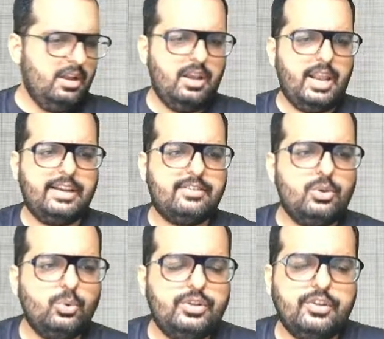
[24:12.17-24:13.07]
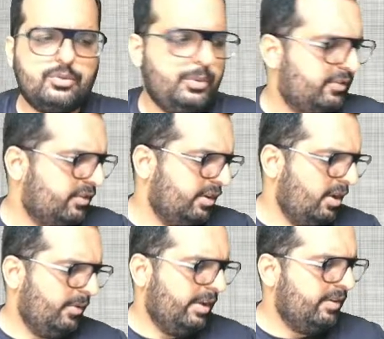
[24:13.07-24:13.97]
Let's do this question
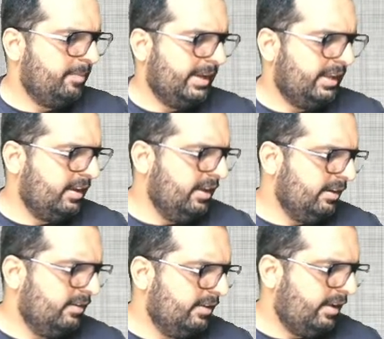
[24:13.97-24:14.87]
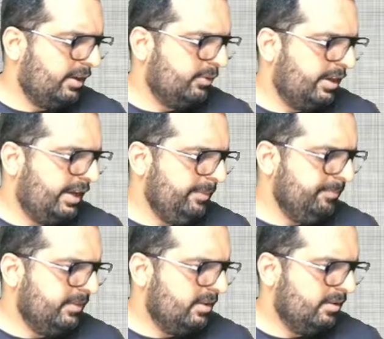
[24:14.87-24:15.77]
now. Everybody clear? Are you
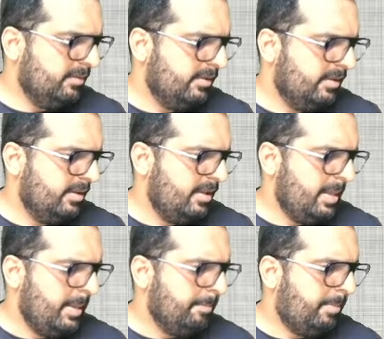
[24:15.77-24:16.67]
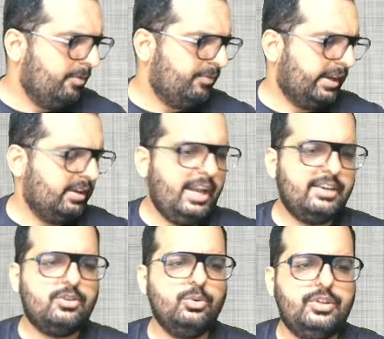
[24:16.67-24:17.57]
ready? Perfect.
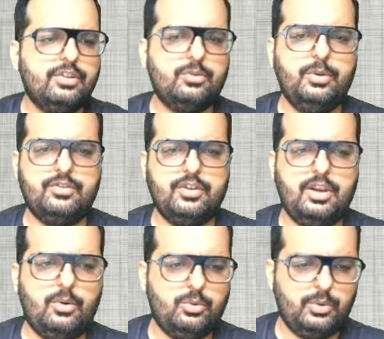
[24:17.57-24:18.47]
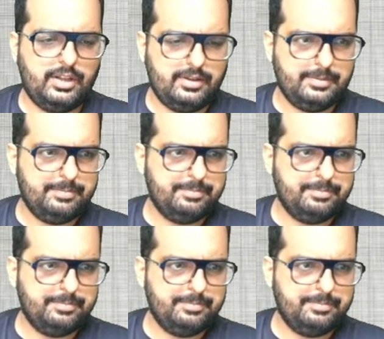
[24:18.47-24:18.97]
Let's do this question now together.